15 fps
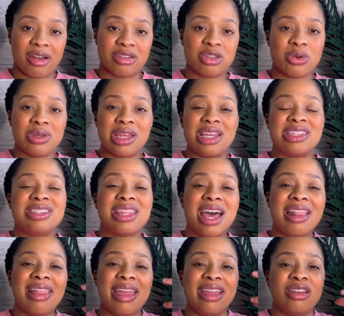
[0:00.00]
So it's not
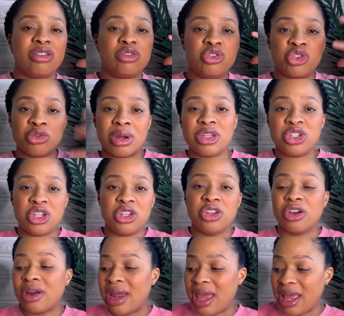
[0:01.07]
like drenching
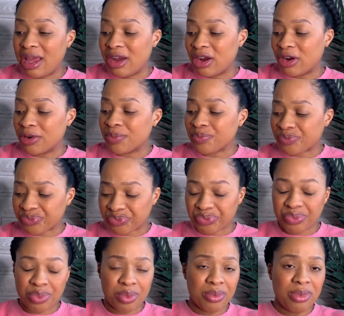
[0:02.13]
your hair
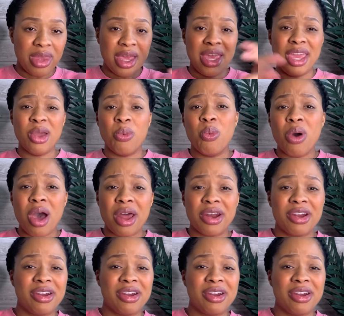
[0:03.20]
in water.